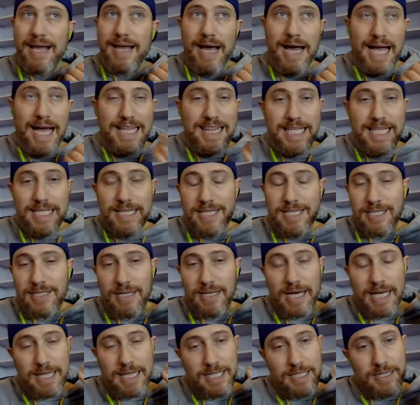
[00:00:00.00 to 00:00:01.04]
I think
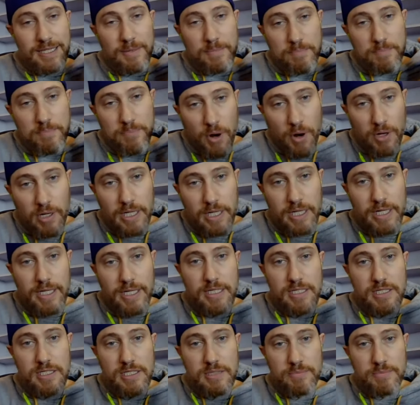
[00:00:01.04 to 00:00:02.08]
the market
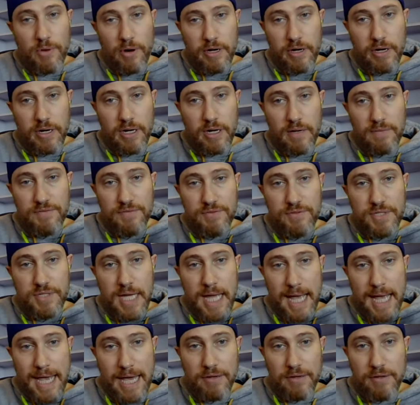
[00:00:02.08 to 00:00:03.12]
is smart enough to
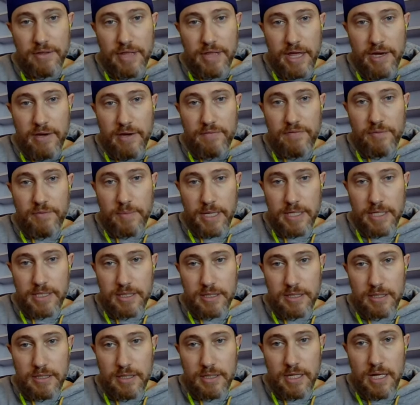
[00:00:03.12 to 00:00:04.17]
handle that
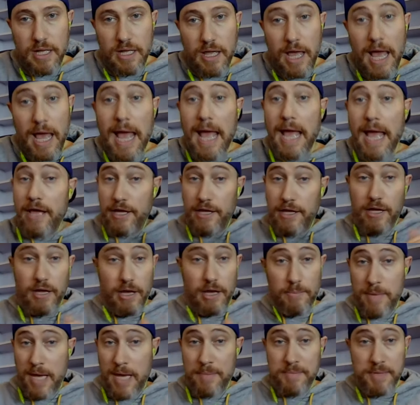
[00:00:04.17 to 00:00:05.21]
information.
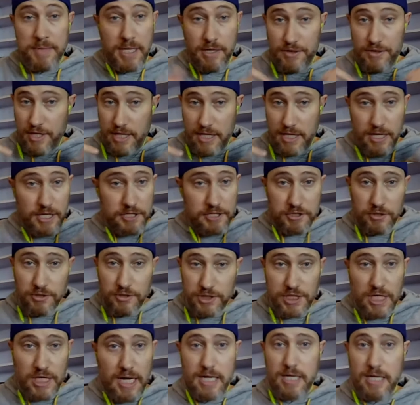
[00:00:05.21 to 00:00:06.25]
Maybe the initial
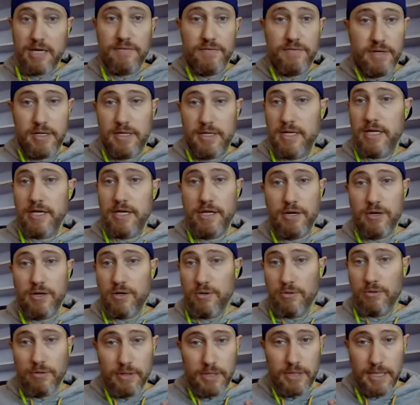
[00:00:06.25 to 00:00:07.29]
shock of it, you
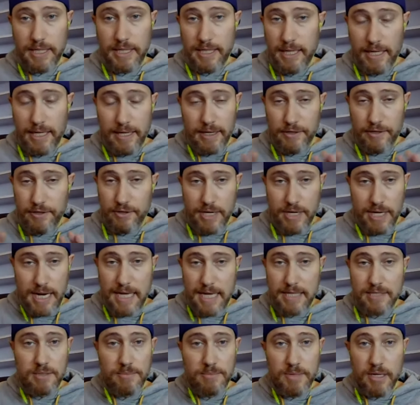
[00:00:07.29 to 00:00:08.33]
know, it
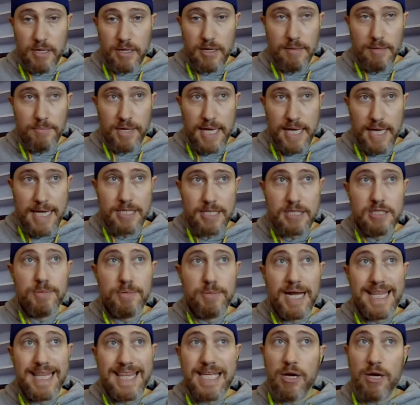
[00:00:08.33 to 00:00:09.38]
has some implications, but
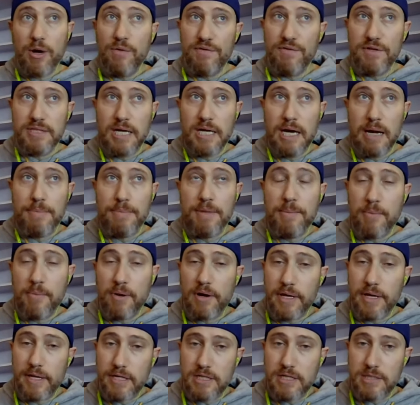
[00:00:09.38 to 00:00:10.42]
I think over time the
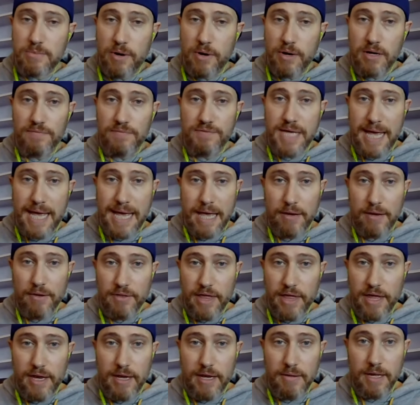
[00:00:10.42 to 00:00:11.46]
market is smart enough to handle
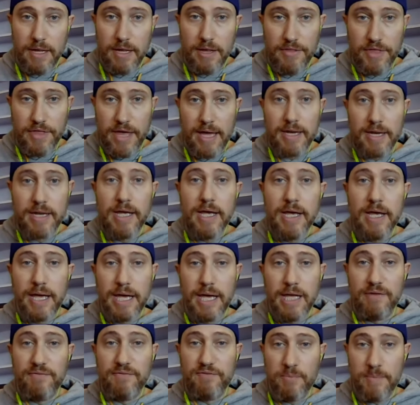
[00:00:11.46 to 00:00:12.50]
that
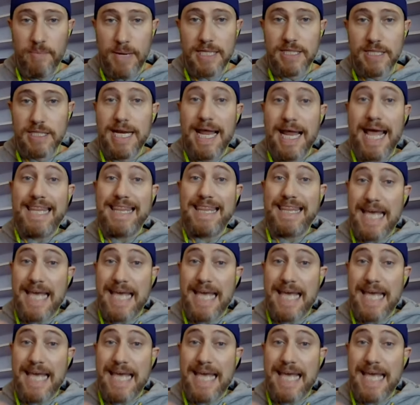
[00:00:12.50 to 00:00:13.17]
information. And